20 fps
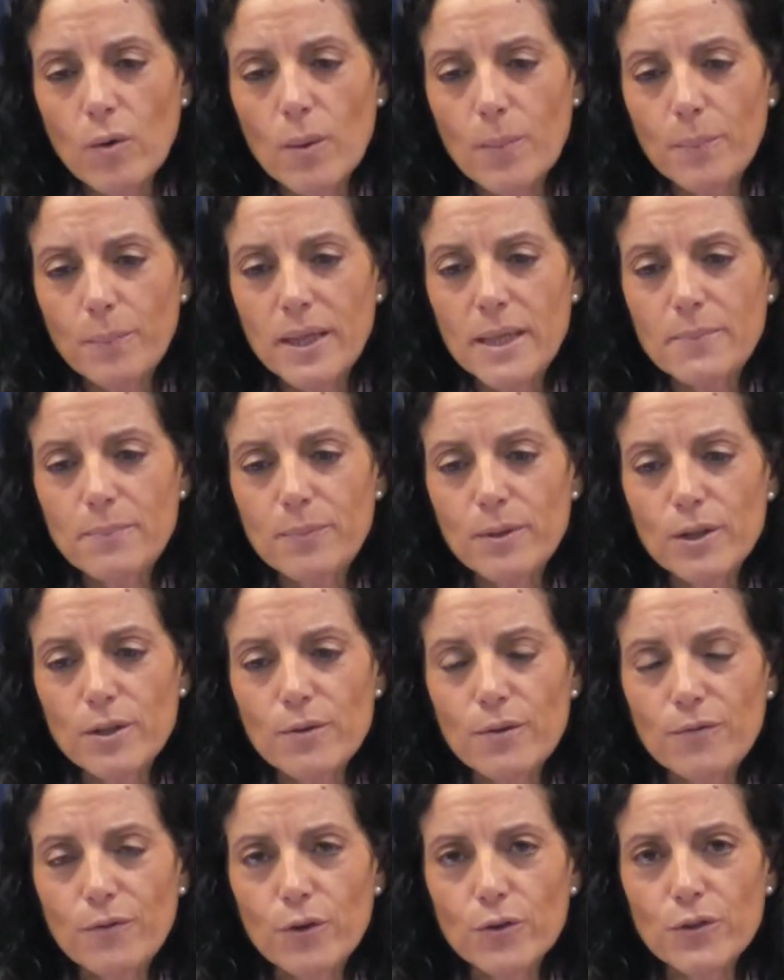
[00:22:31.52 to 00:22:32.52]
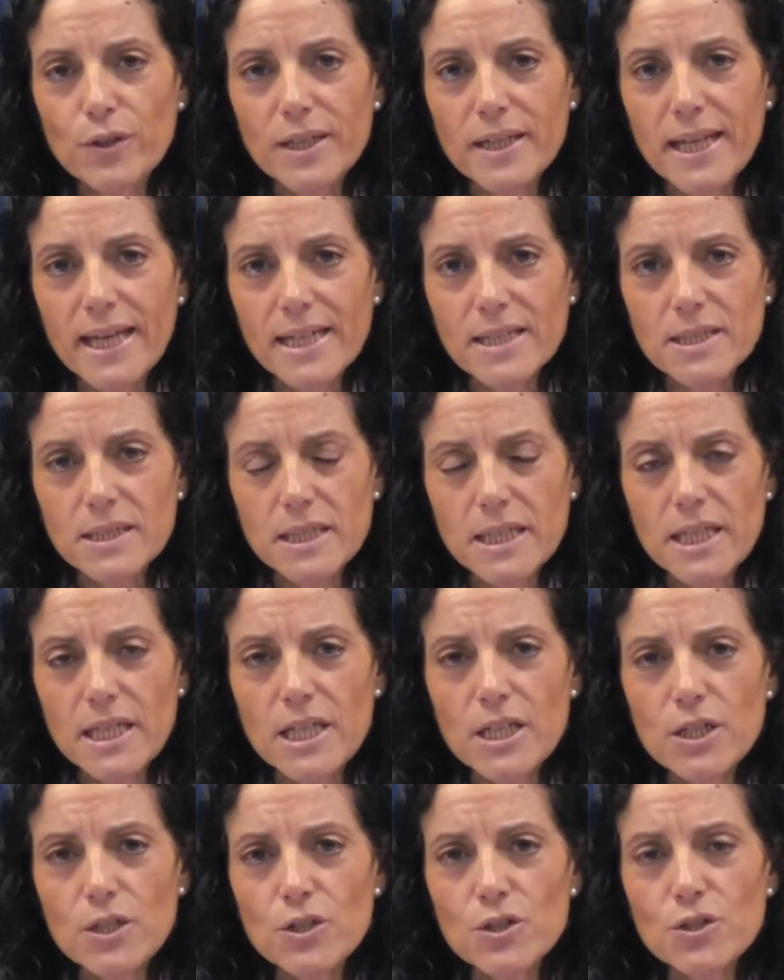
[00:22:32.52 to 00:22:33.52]
for our people for the
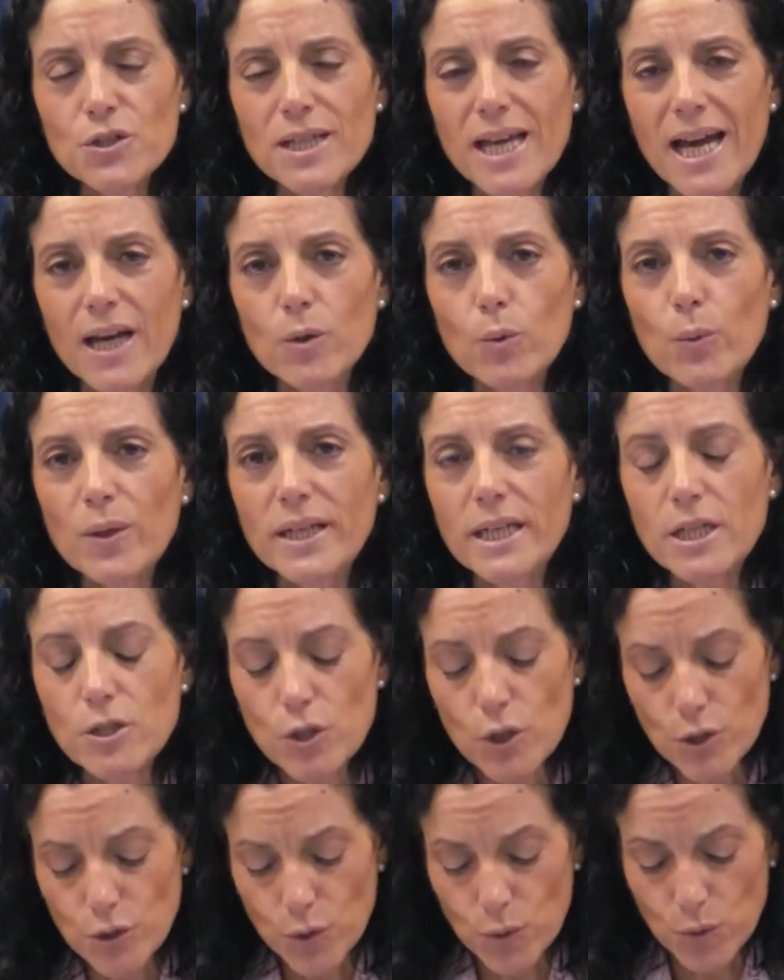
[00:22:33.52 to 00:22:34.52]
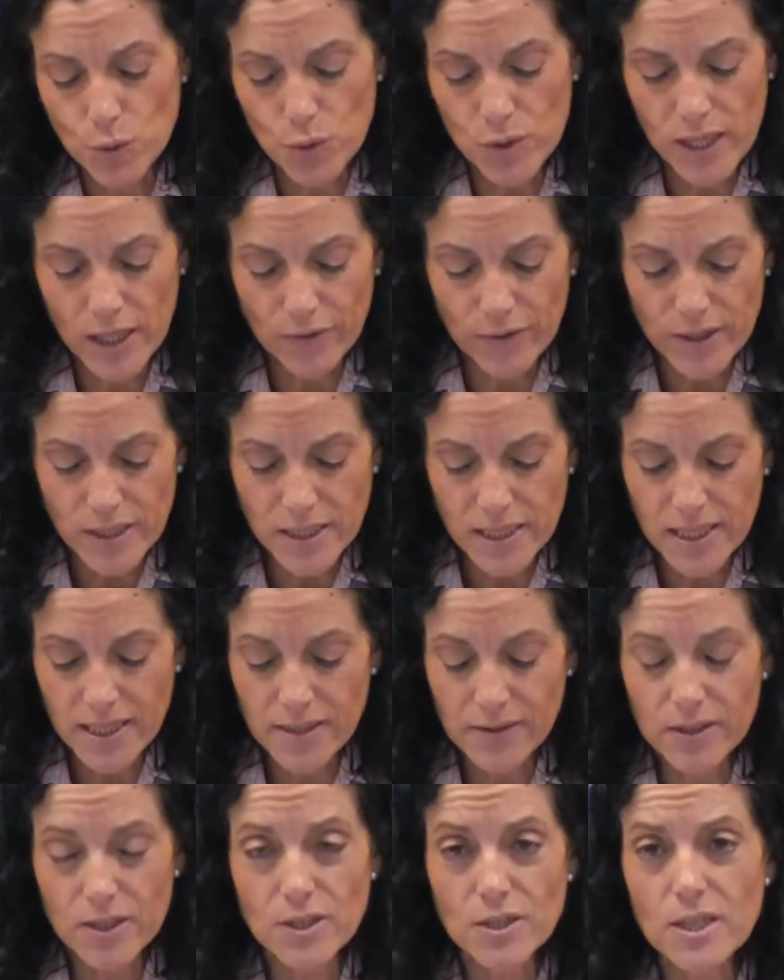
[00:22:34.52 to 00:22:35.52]
next years and we need also to
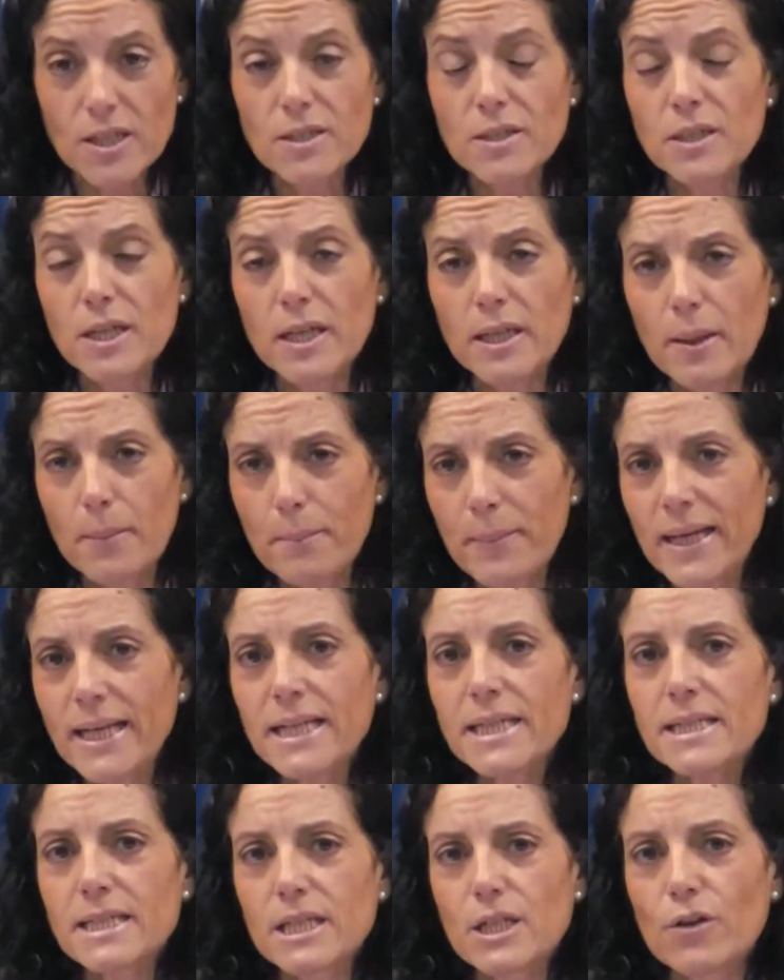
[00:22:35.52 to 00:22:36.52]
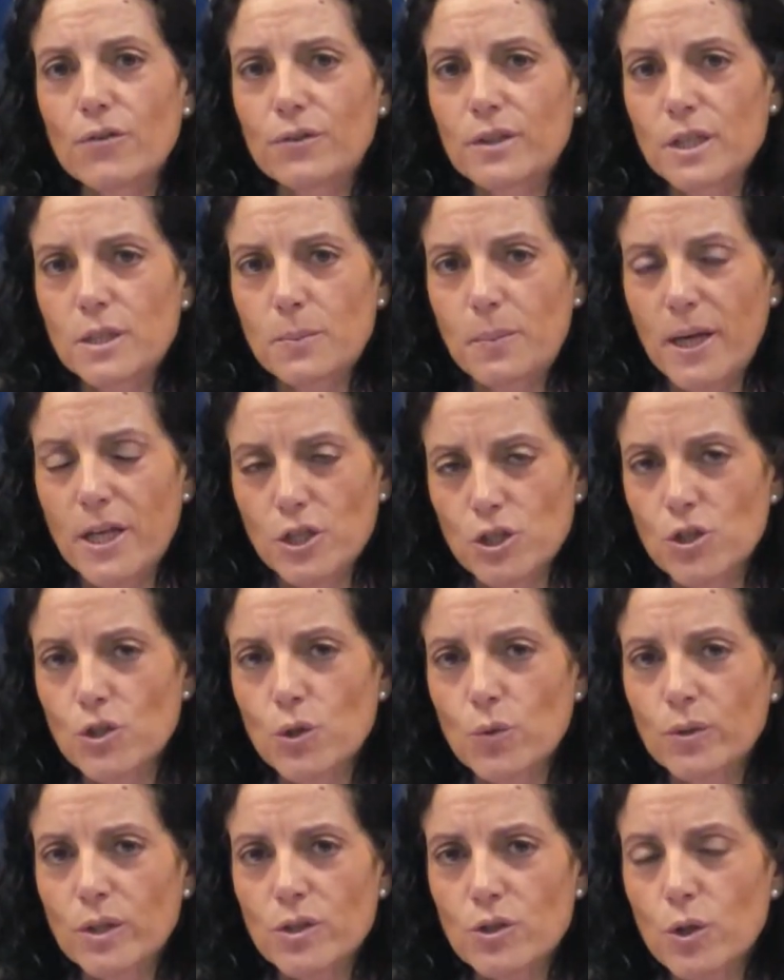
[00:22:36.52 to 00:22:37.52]
guarantee the sustainability of this
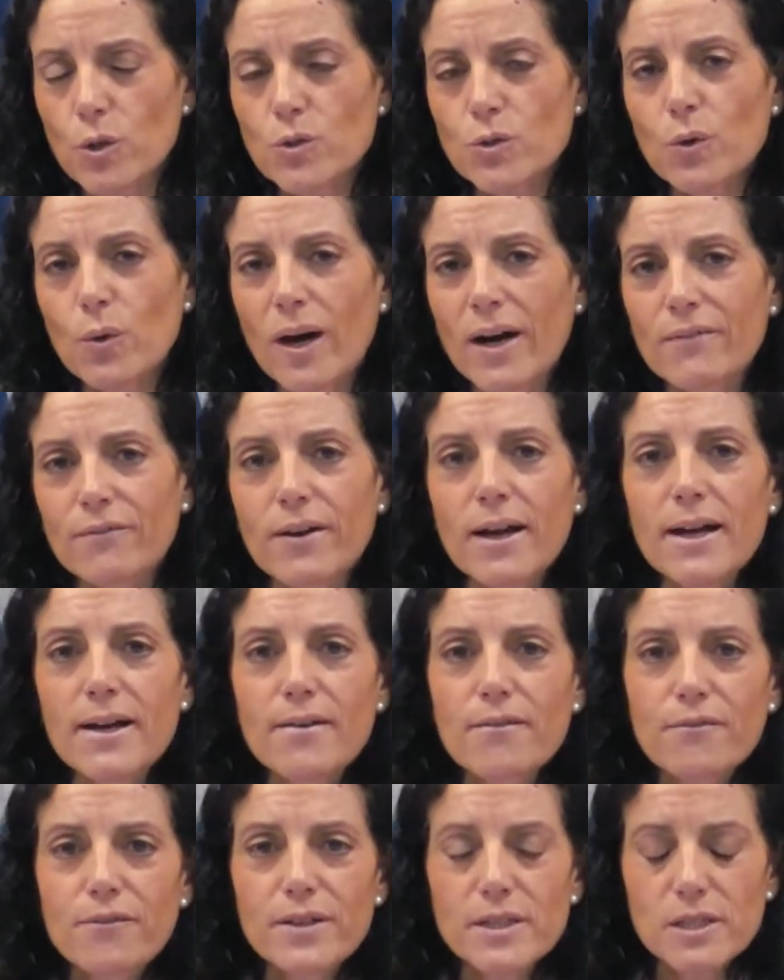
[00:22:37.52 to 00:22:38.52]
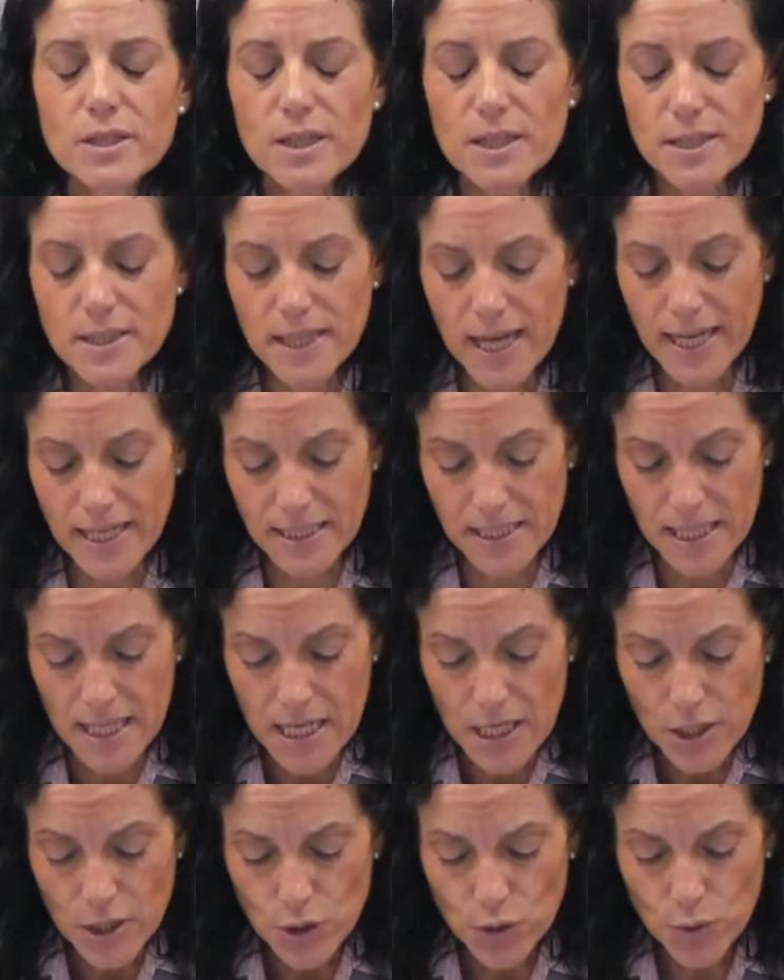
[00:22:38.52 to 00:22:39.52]
pension so there's also a fiscal
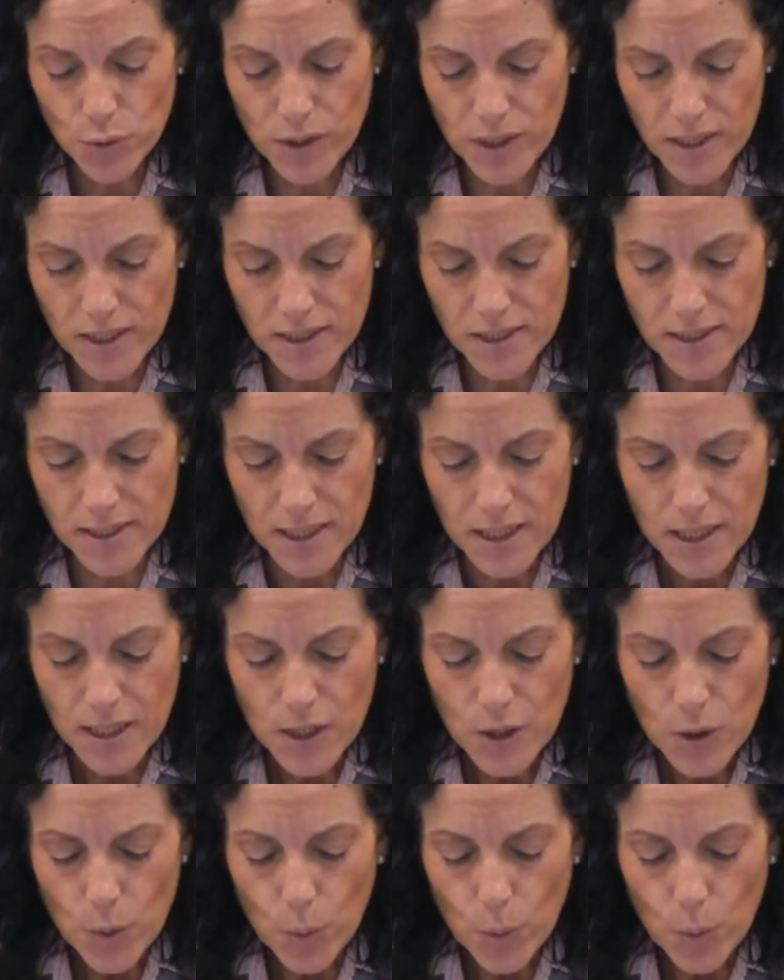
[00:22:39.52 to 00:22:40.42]
side to this